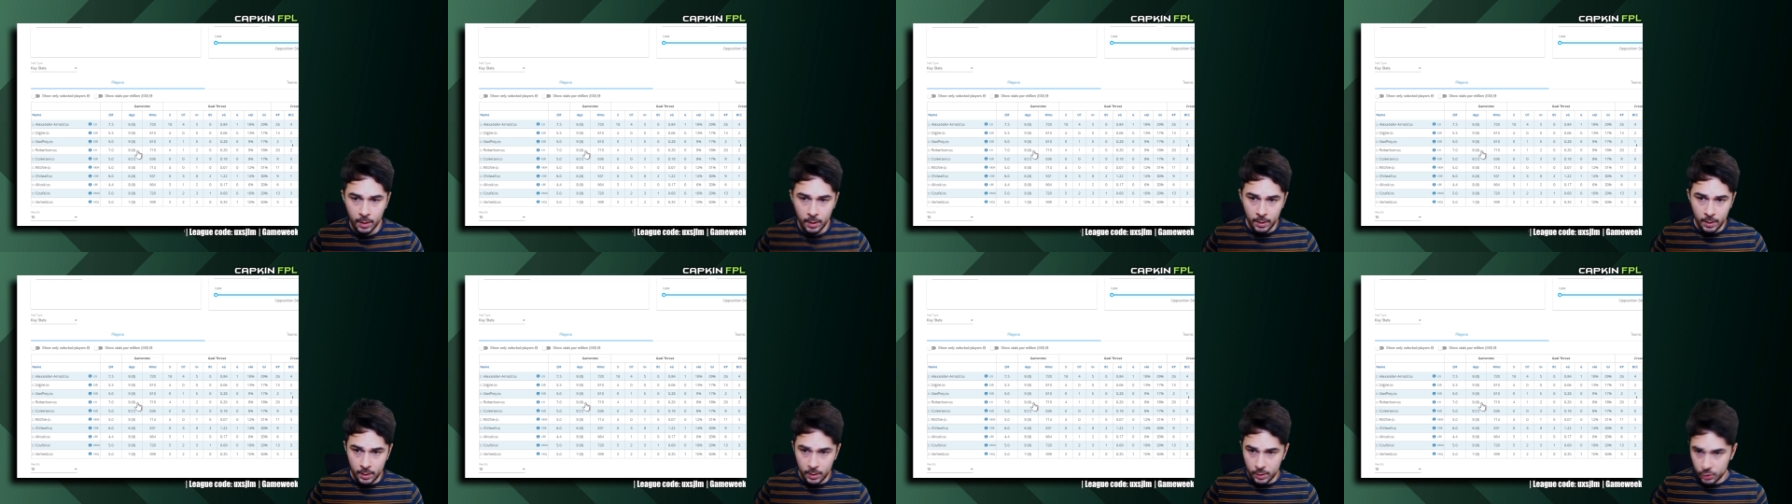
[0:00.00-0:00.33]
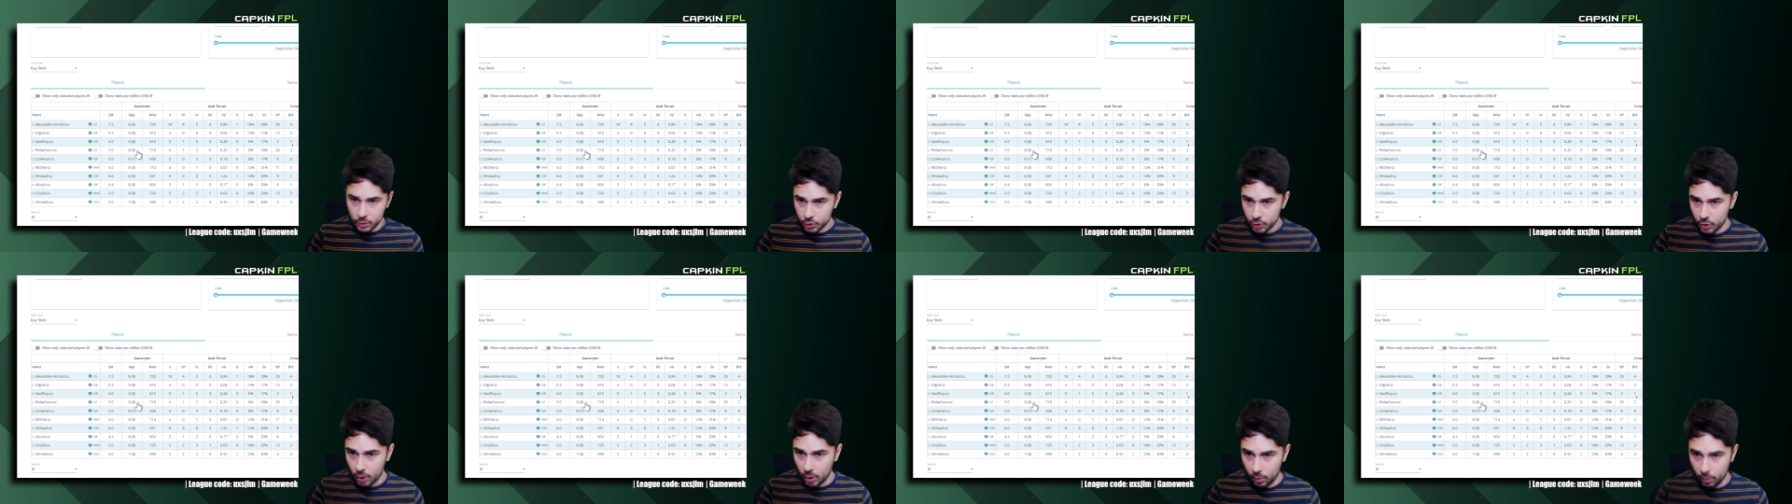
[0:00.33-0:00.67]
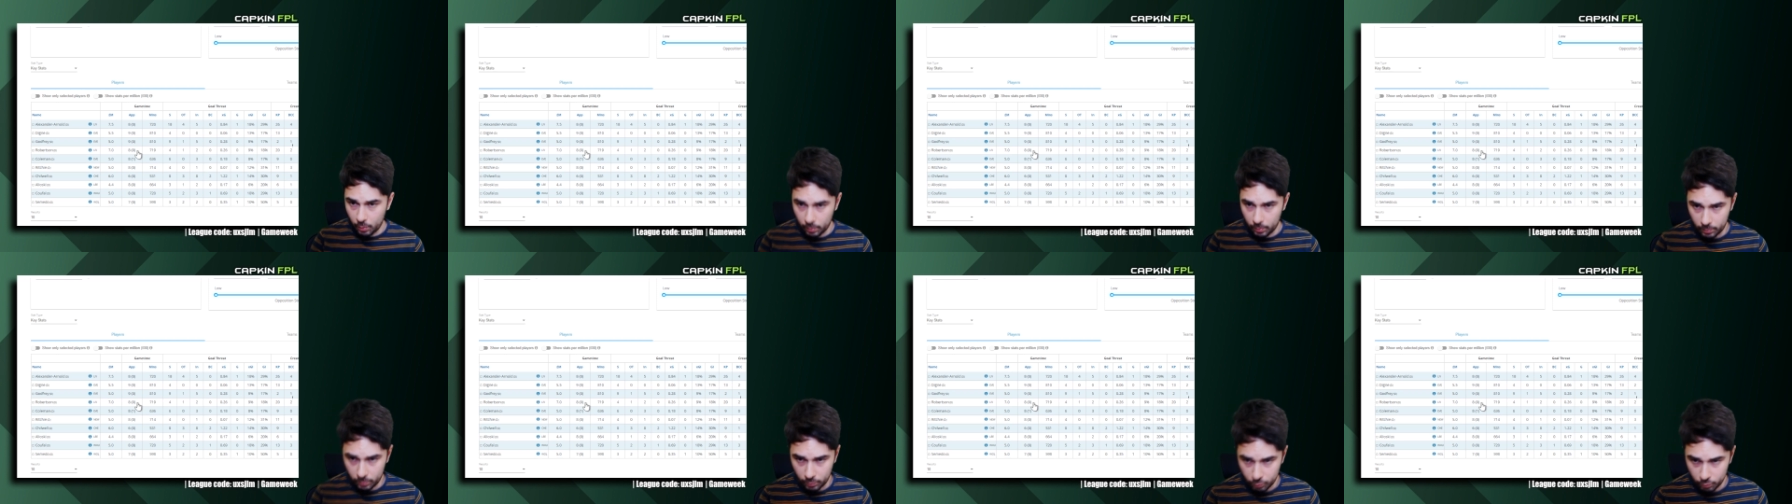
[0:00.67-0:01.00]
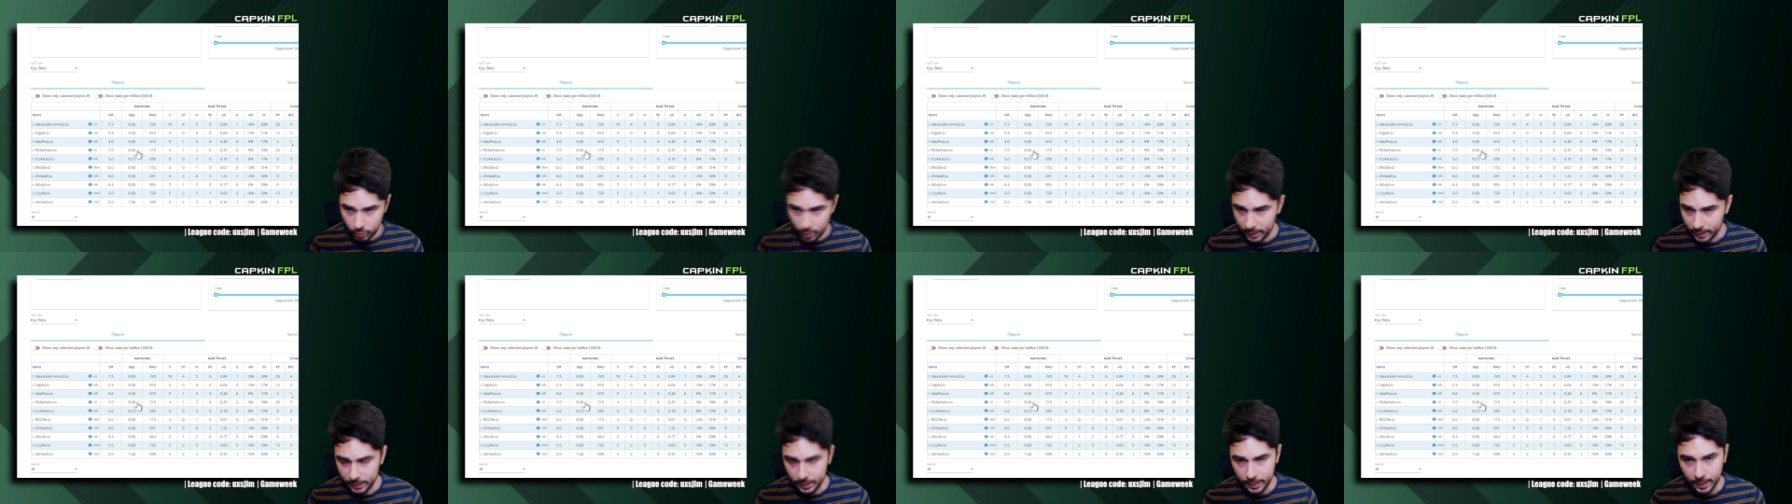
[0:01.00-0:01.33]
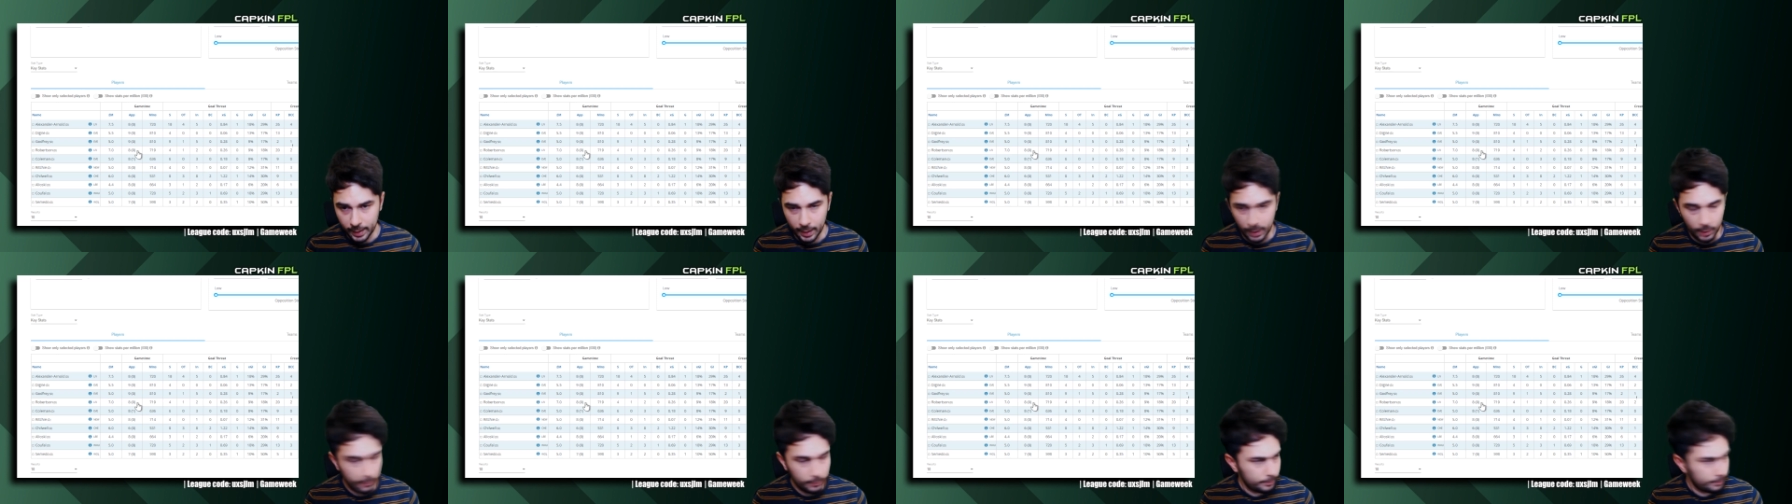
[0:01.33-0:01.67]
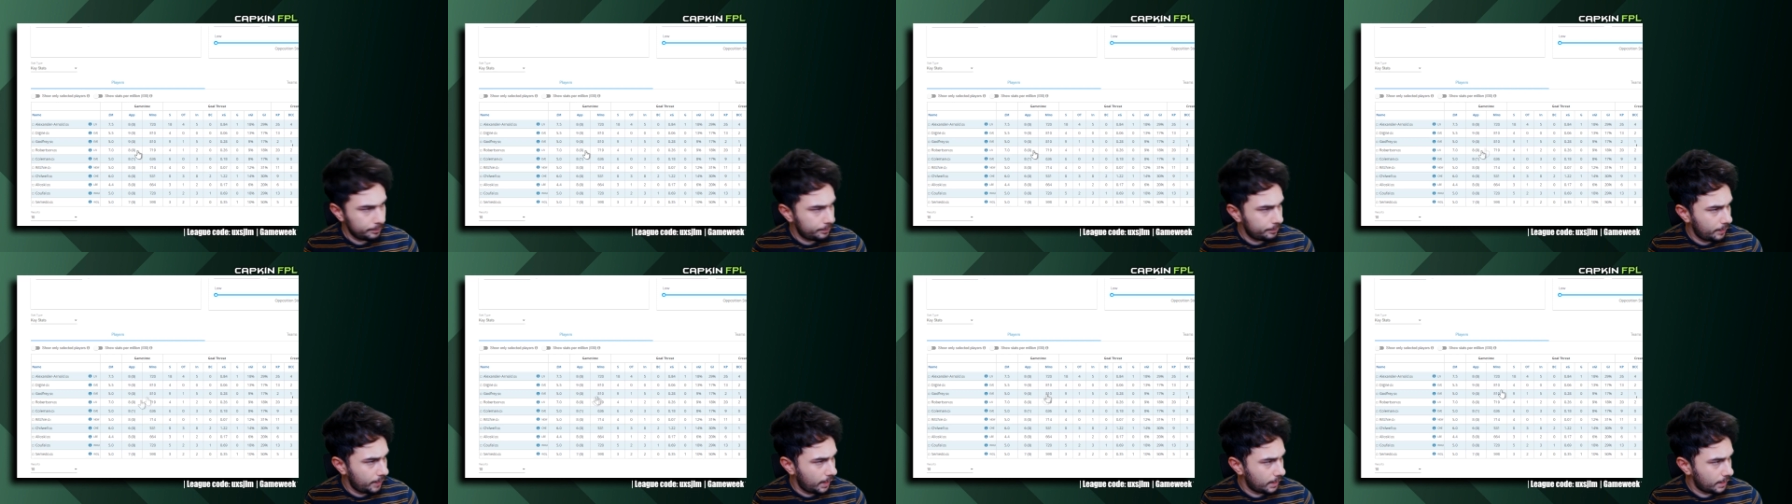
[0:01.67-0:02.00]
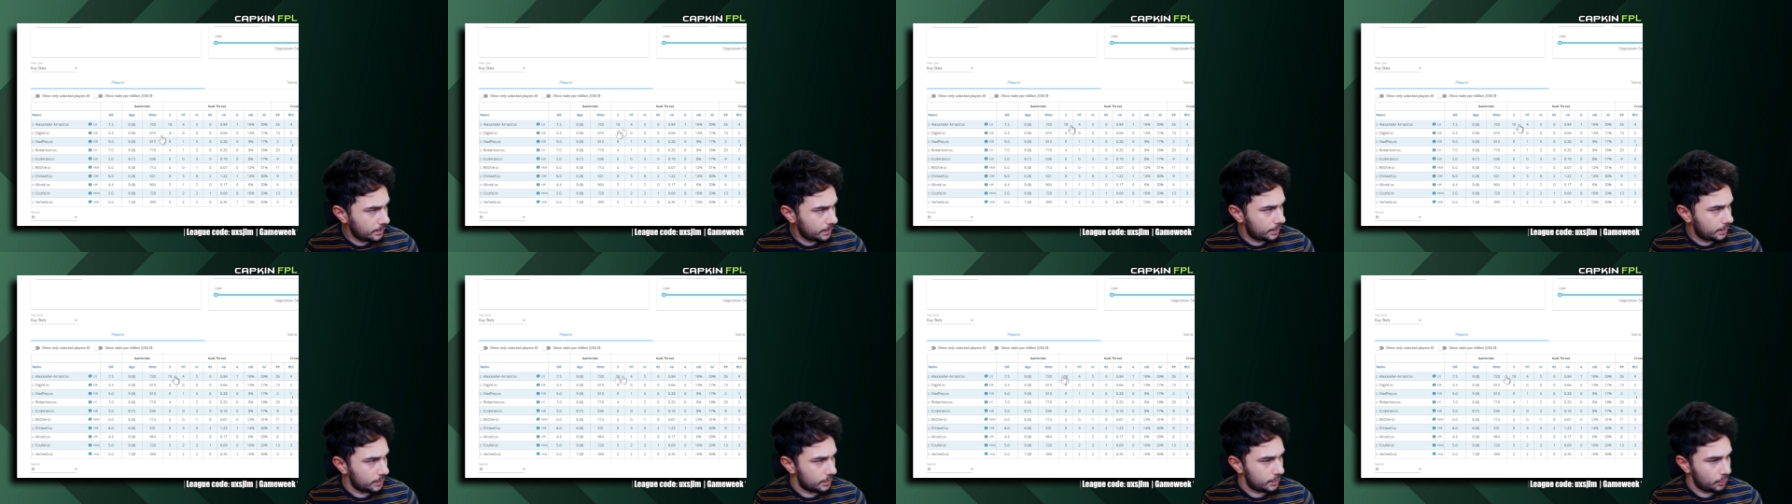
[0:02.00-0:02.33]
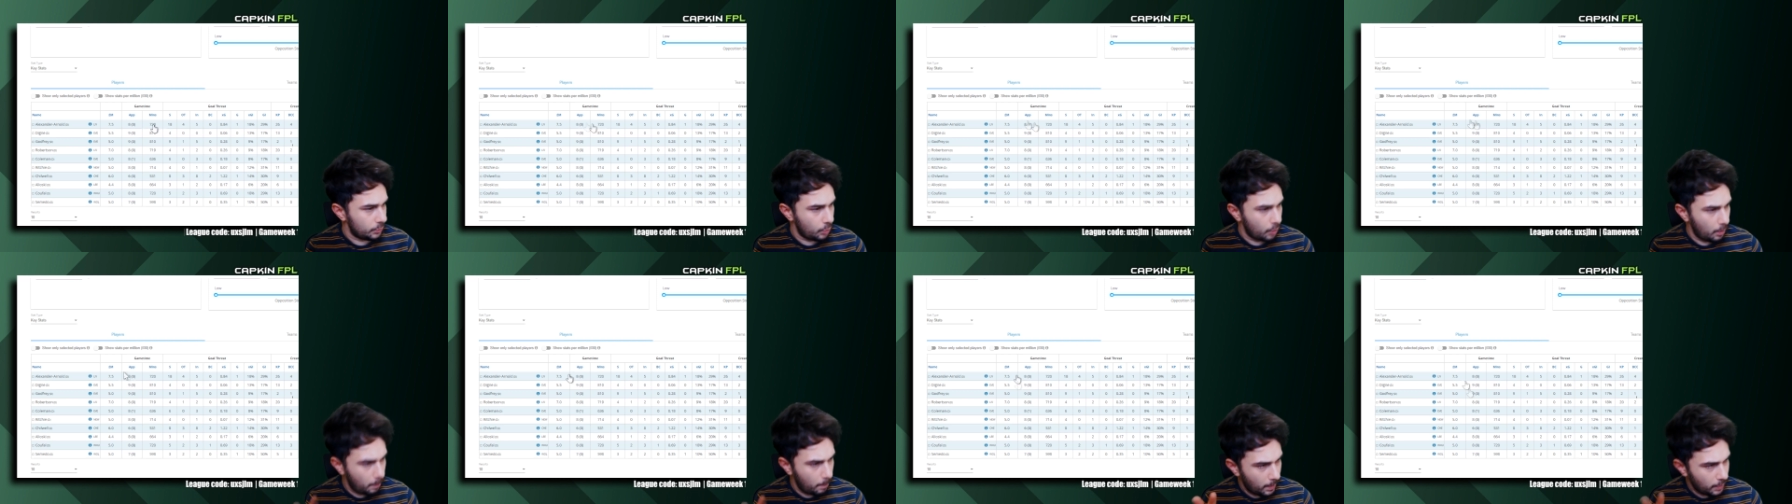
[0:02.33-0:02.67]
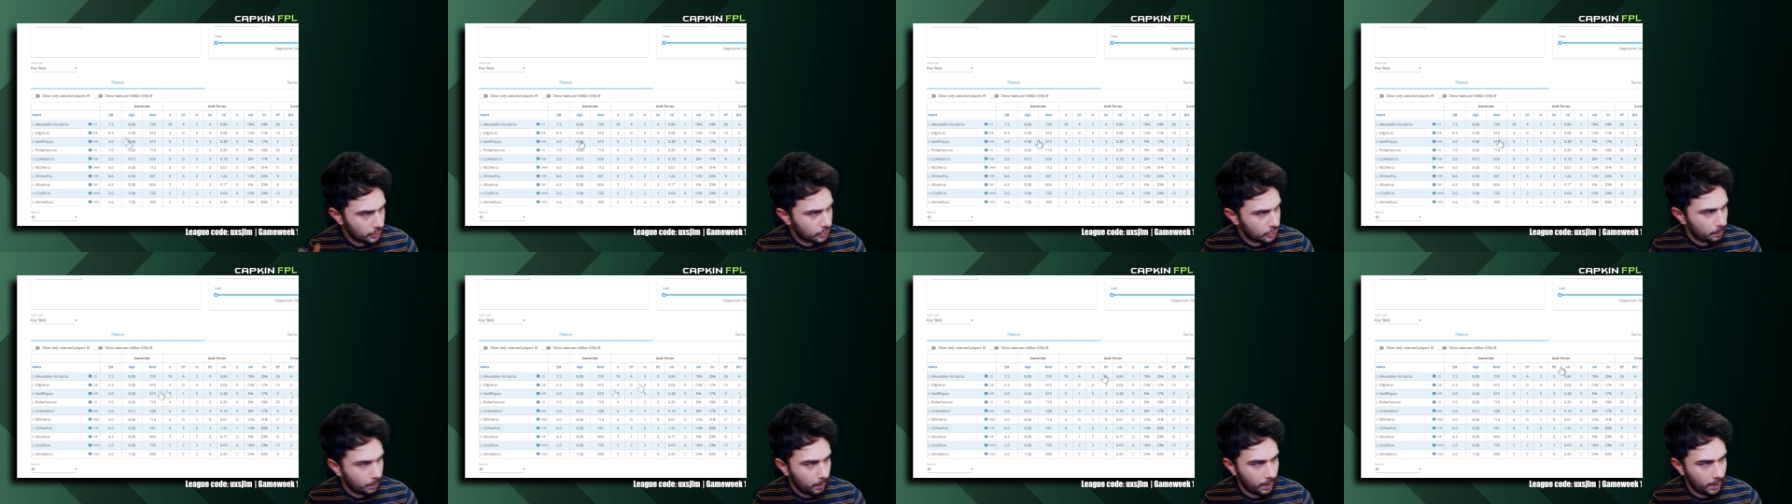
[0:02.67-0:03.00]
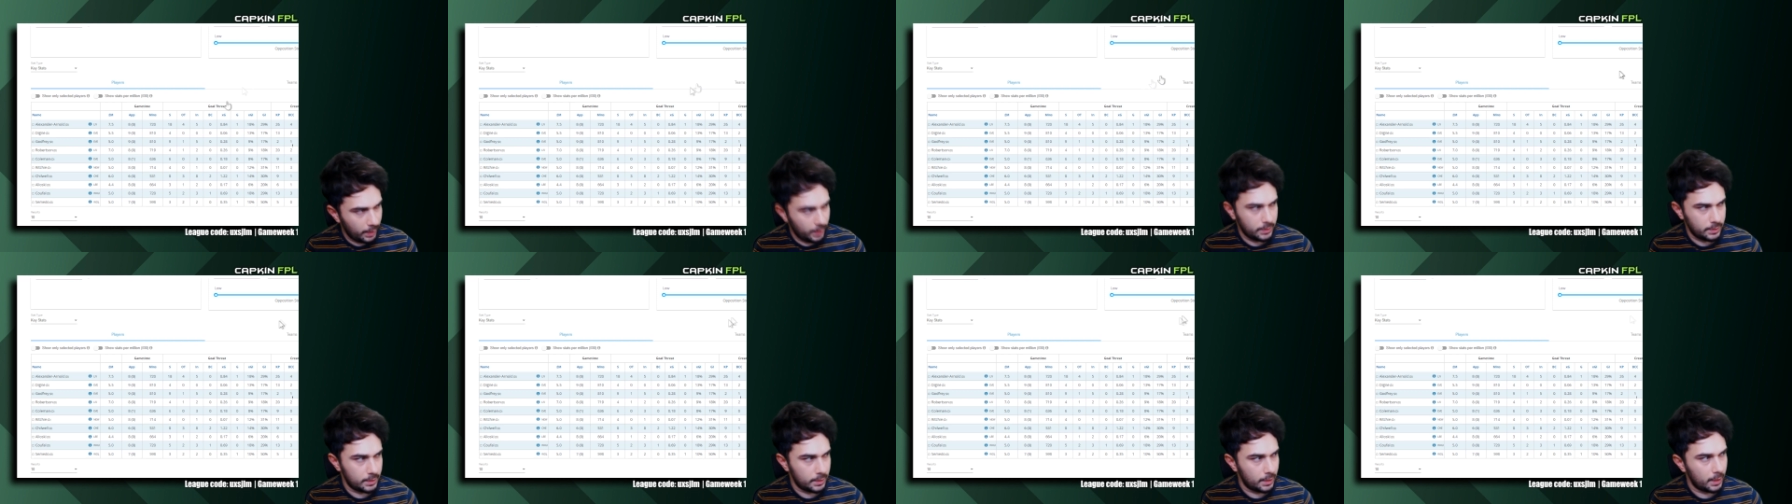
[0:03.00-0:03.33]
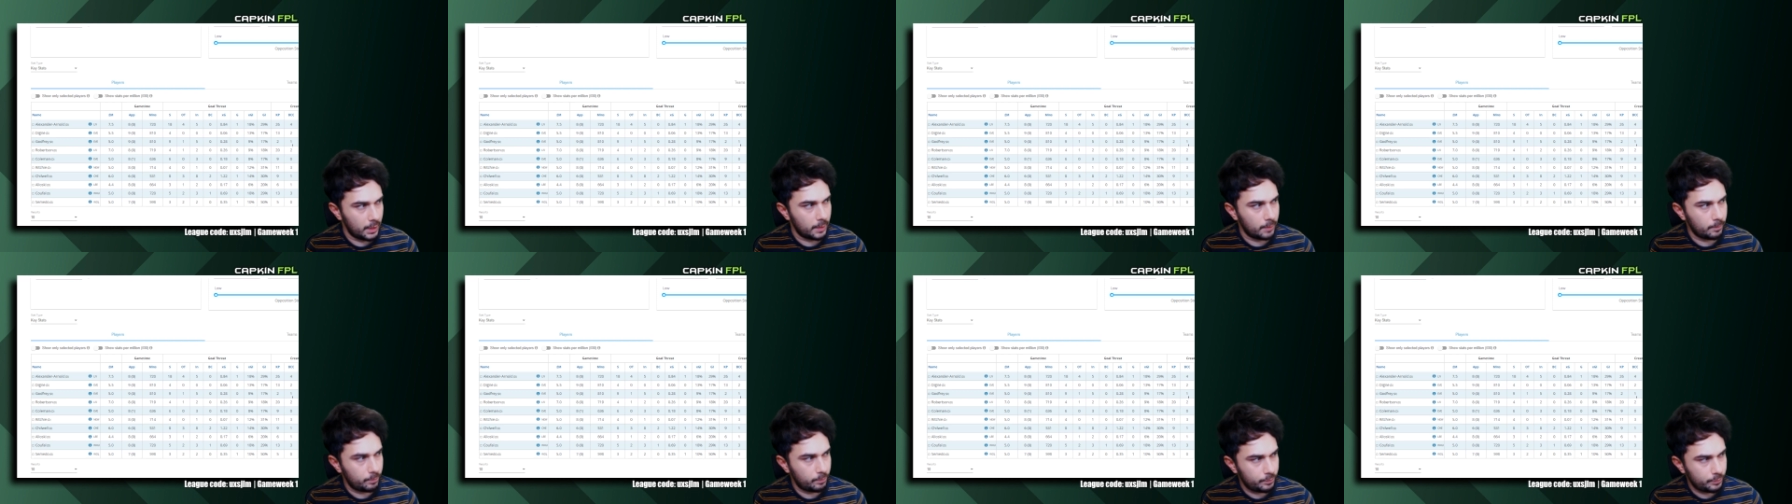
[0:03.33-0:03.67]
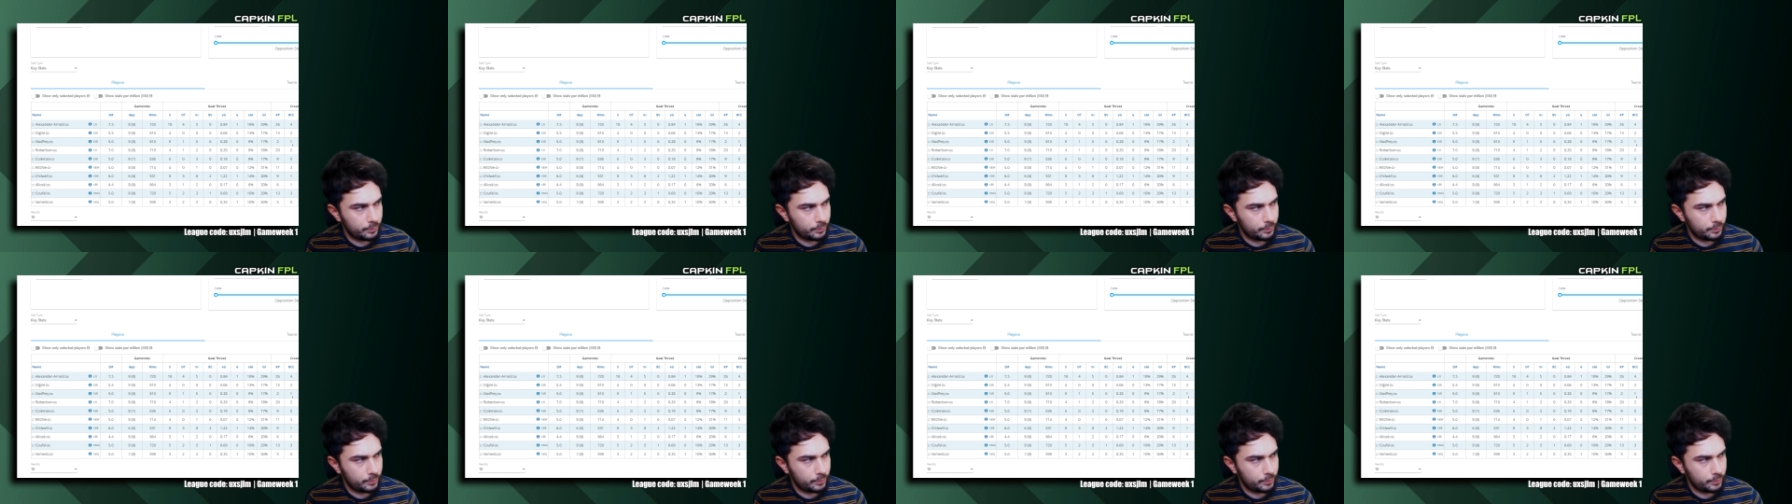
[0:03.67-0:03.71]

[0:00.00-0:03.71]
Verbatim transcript: So right now, as you can see, we've got a bunch of players here.